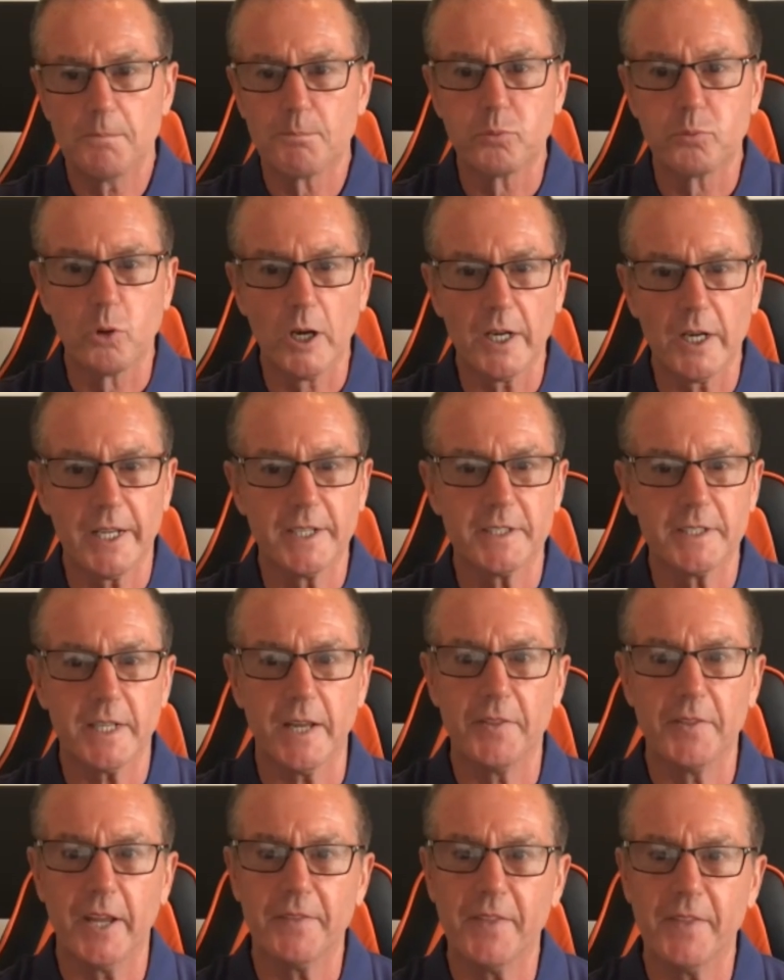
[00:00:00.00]
Brilliant.
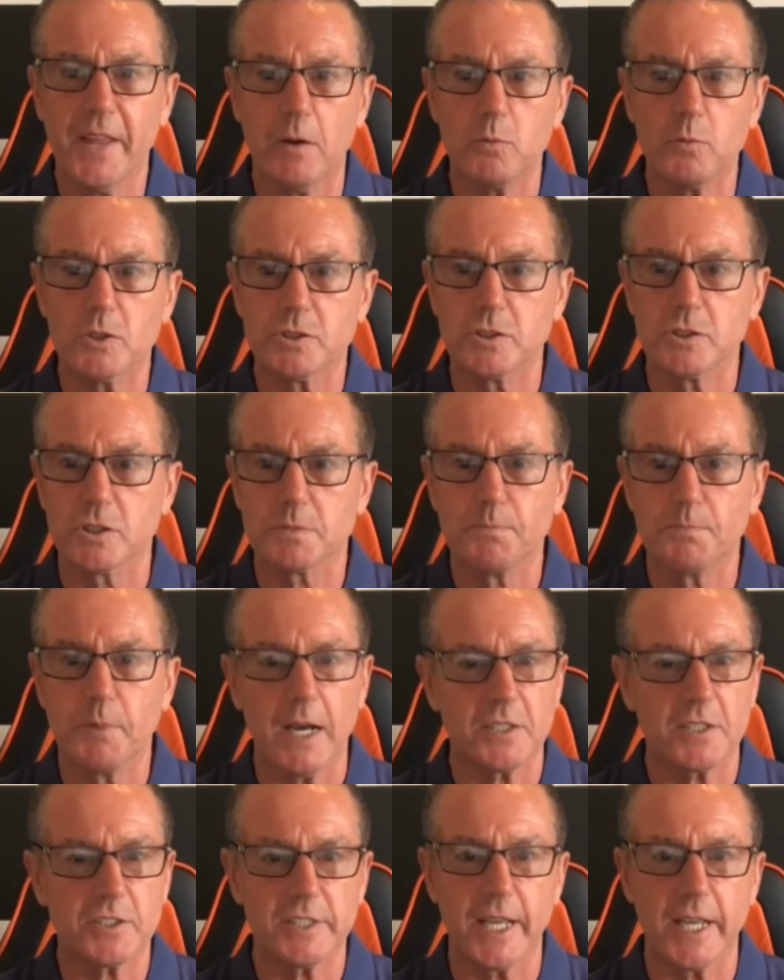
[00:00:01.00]
And then that was just
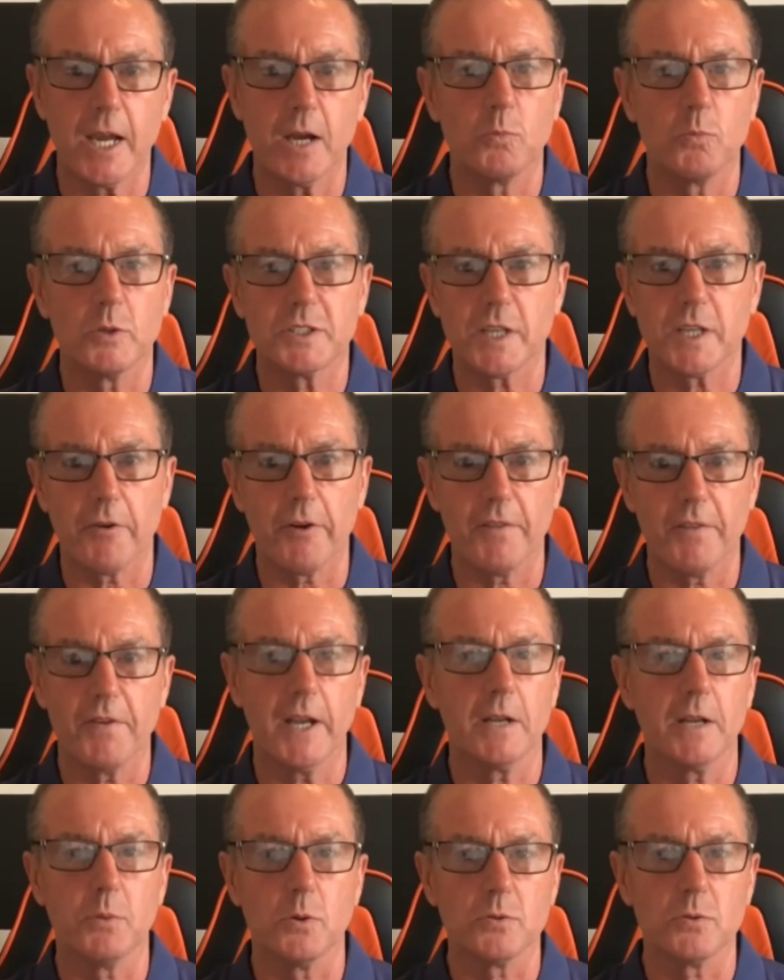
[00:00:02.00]
passed down with Terry
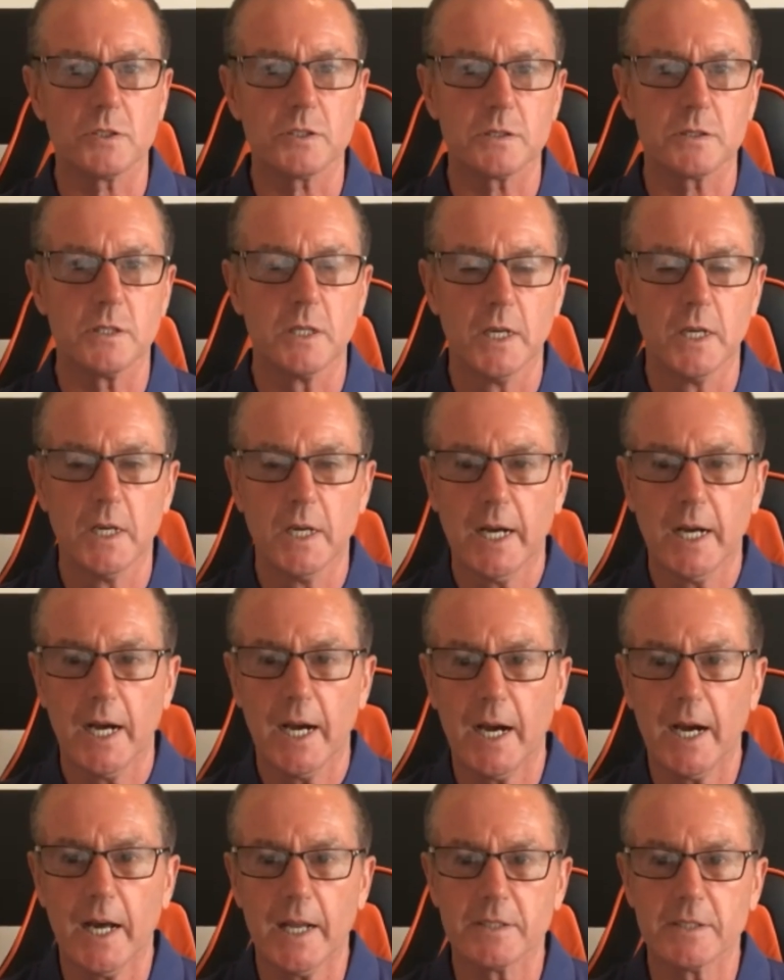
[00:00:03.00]
Venables,
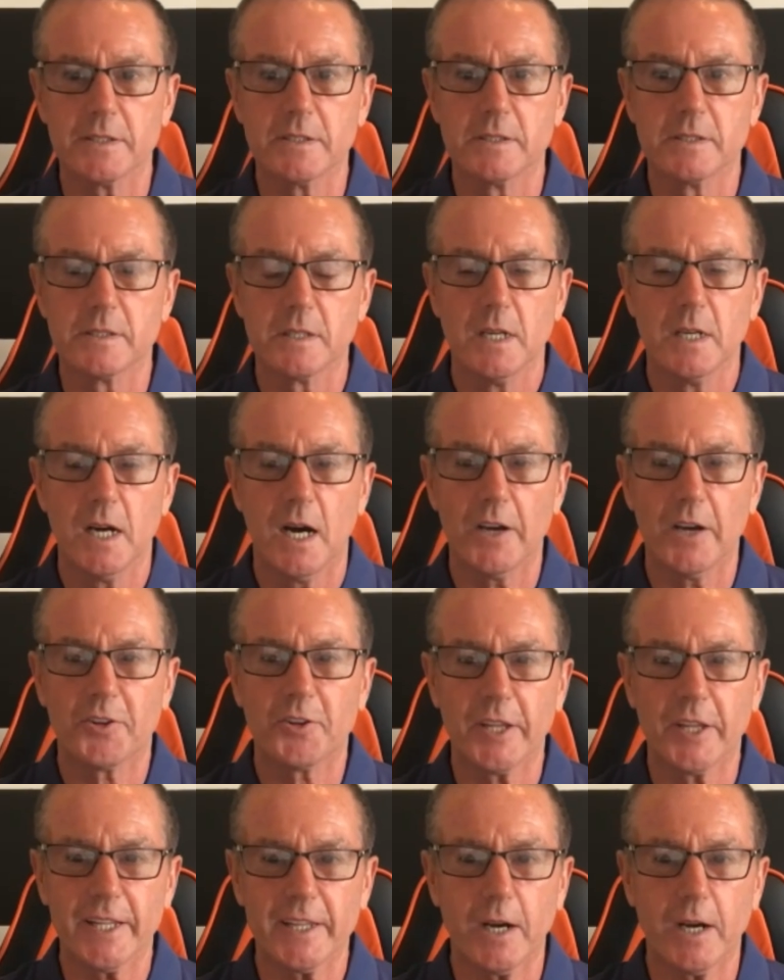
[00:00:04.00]
and I
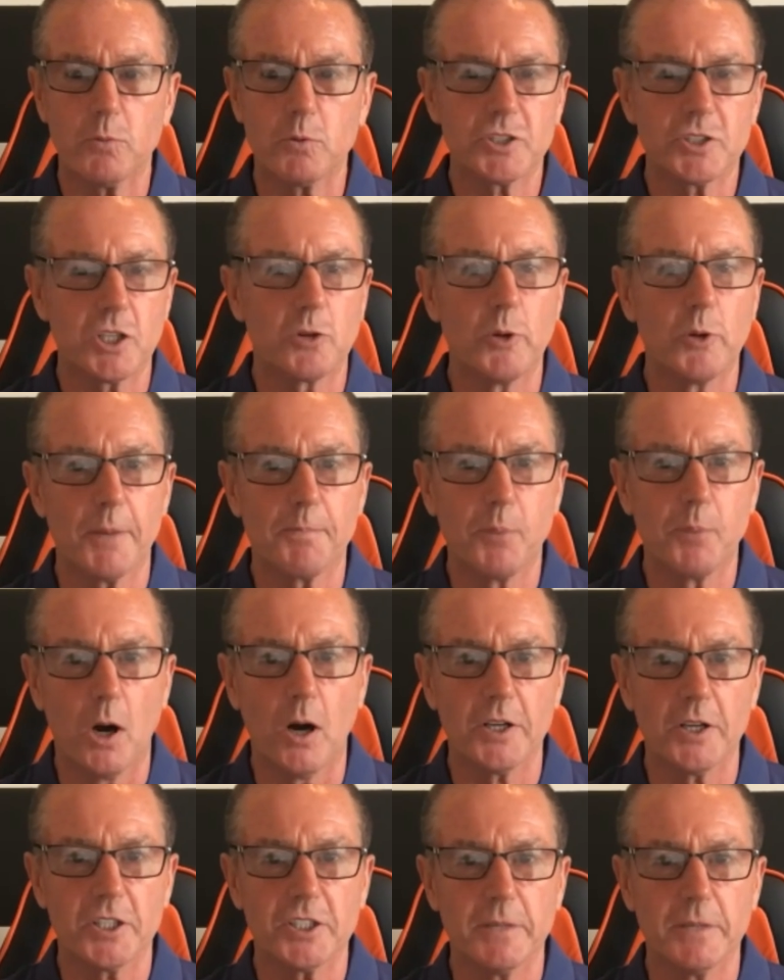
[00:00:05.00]
think that was a great
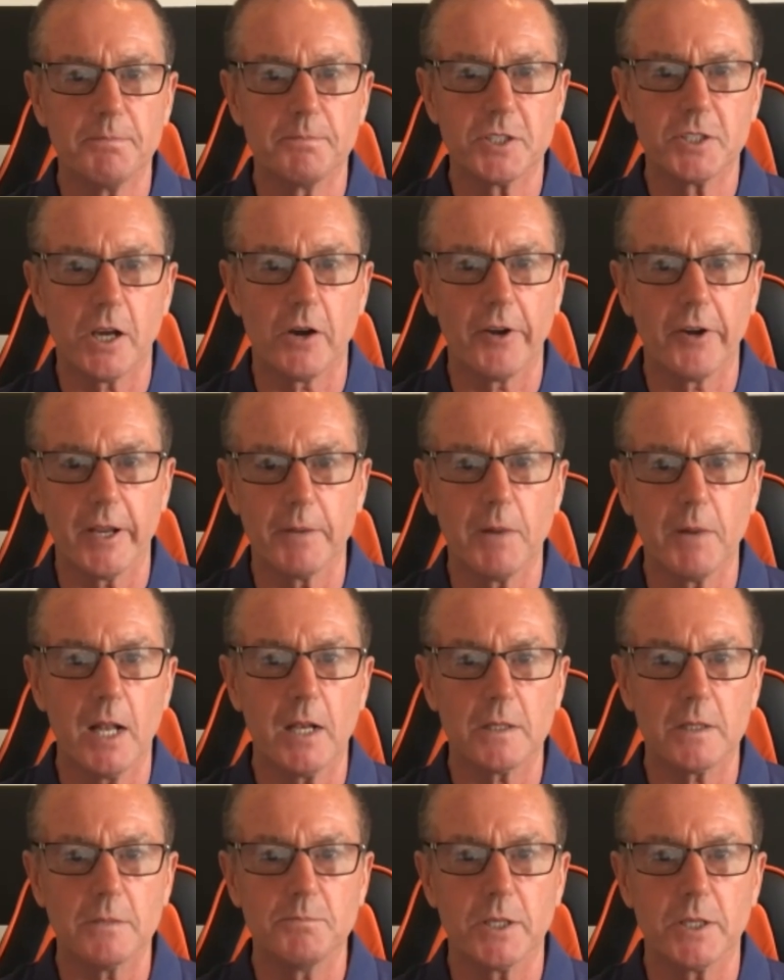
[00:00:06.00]
partnership, Terry and
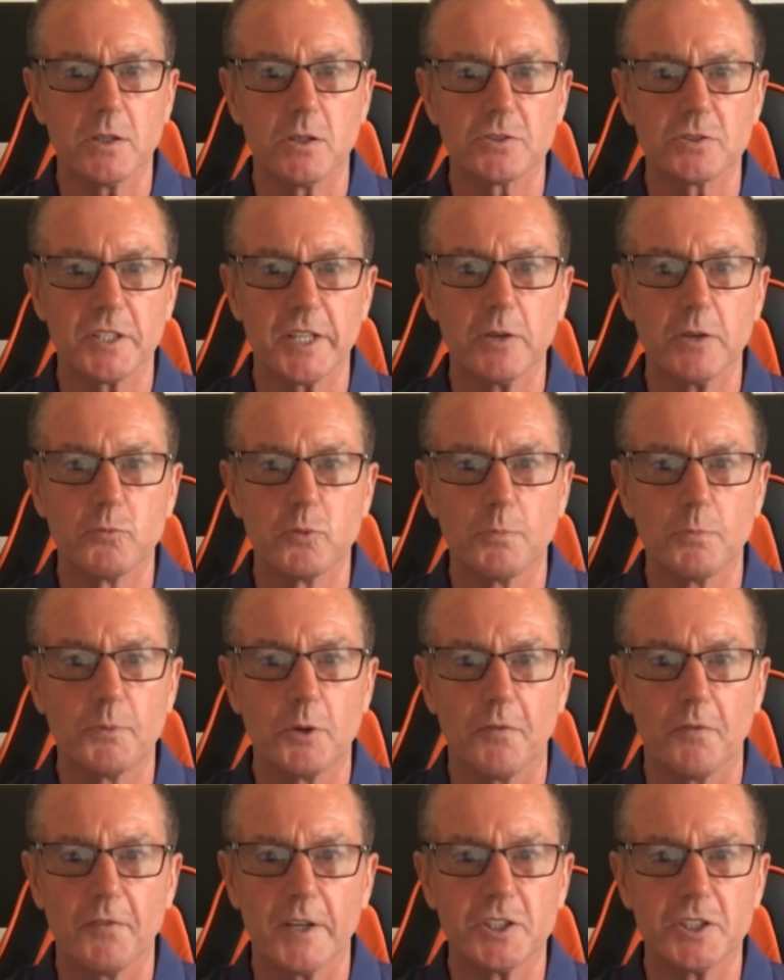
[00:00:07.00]
Malcolm, because they rubbed
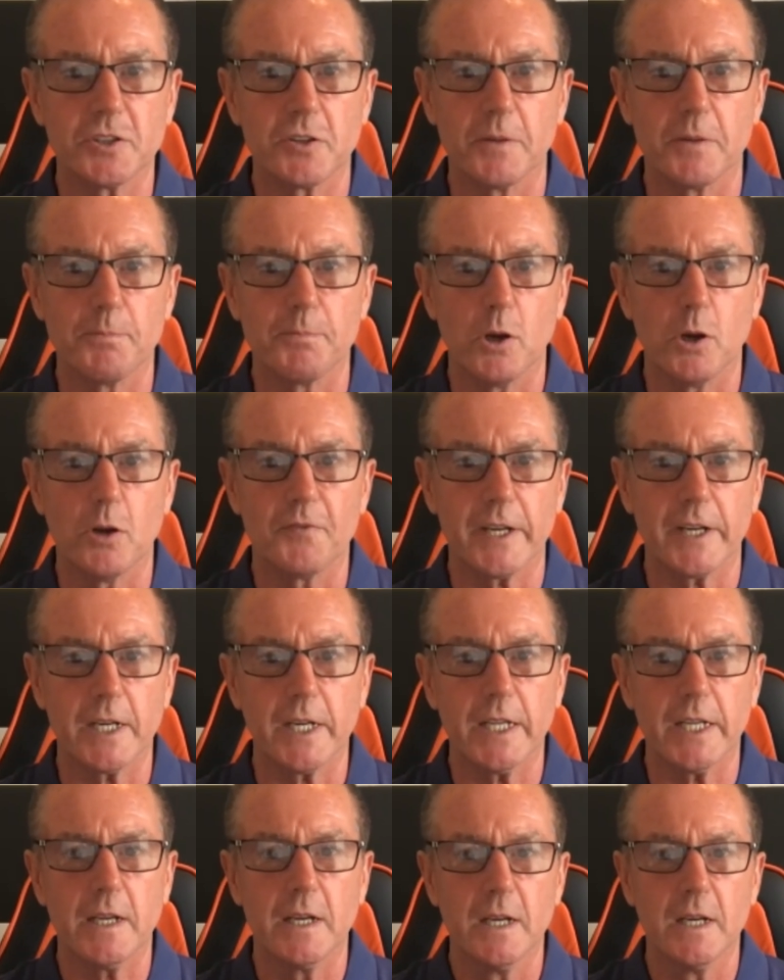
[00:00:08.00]
off each other
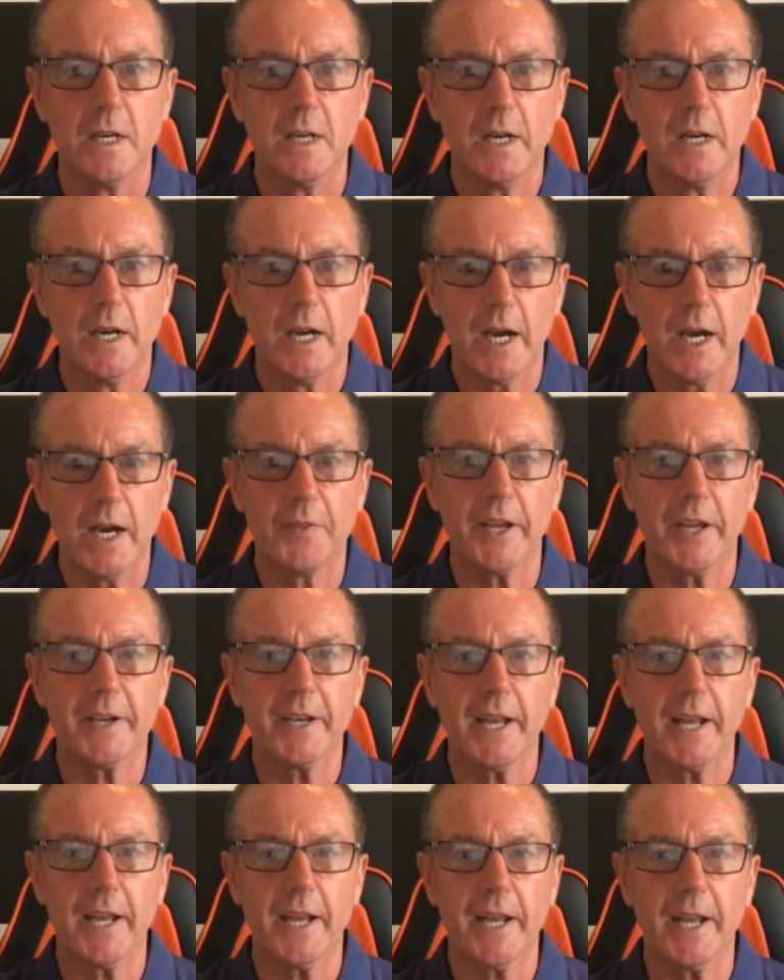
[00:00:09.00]
perfectly. And
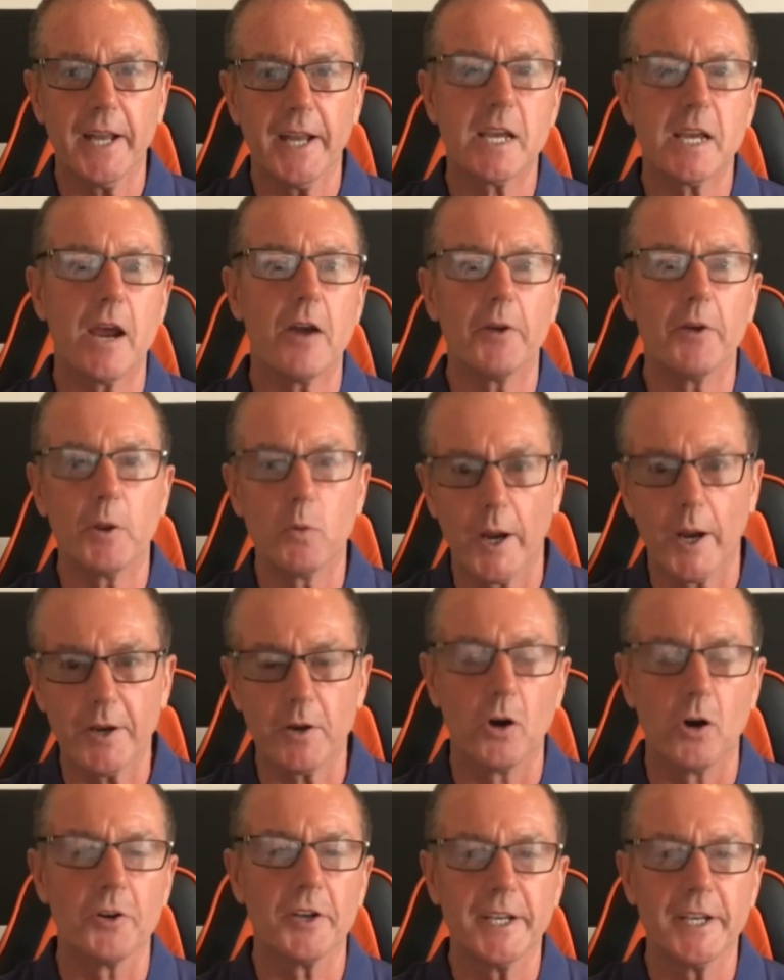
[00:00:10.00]
then as Terry went
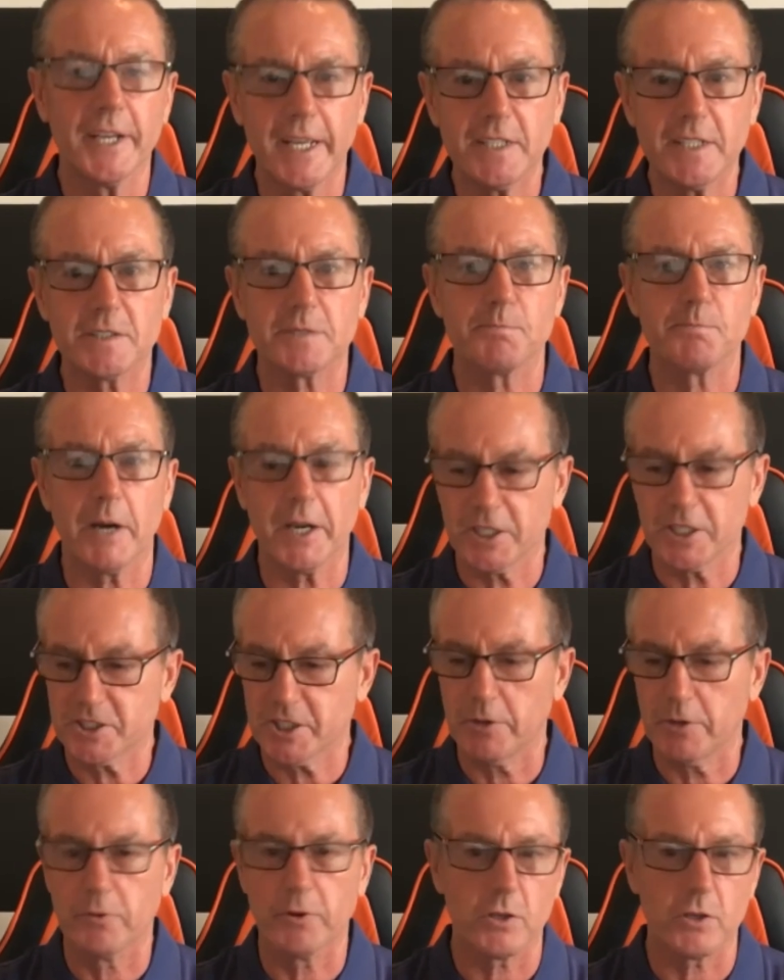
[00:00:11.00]
on in his
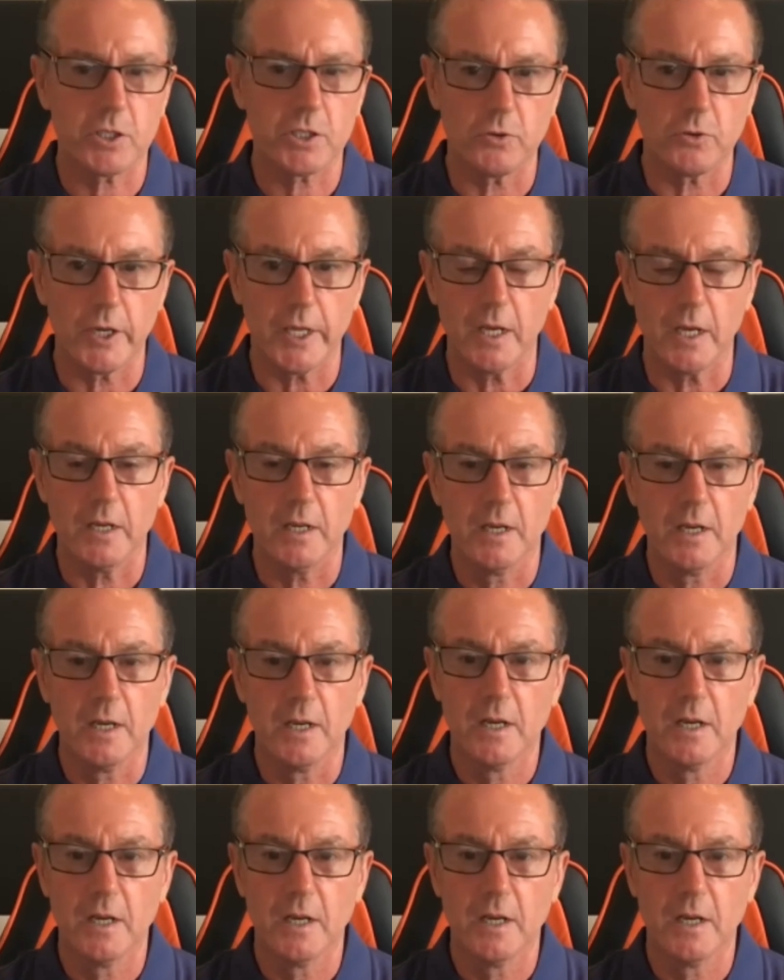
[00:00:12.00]
managerial career,